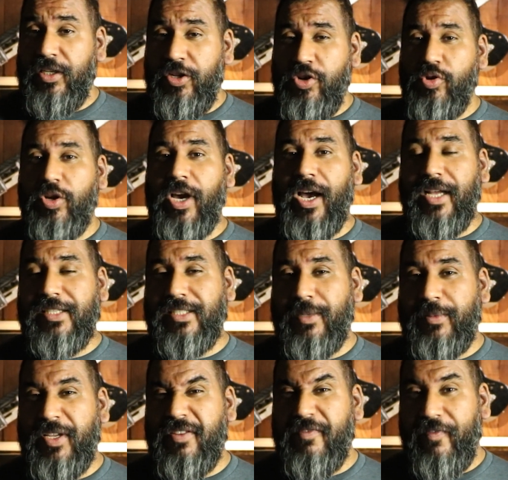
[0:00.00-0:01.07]
new
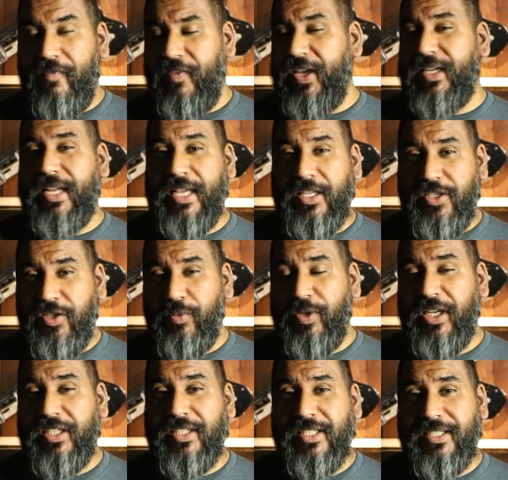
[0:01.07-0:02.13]
concept didn't fit into
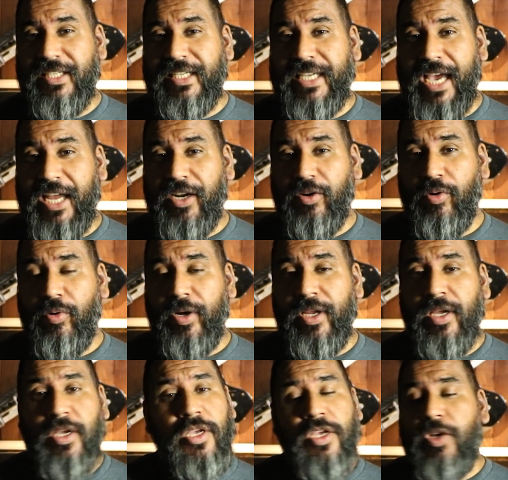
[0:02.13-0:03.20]
an existing
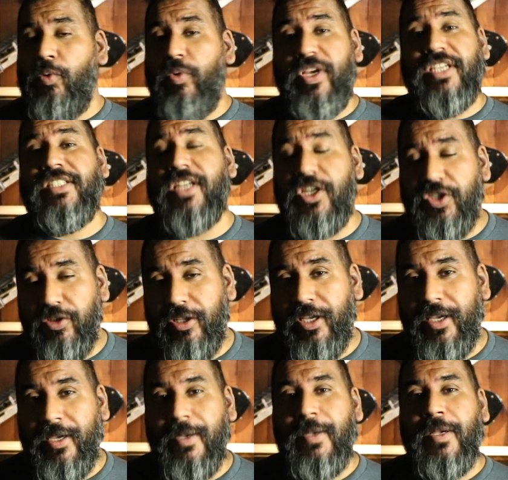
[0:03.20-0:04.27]
category, we essentially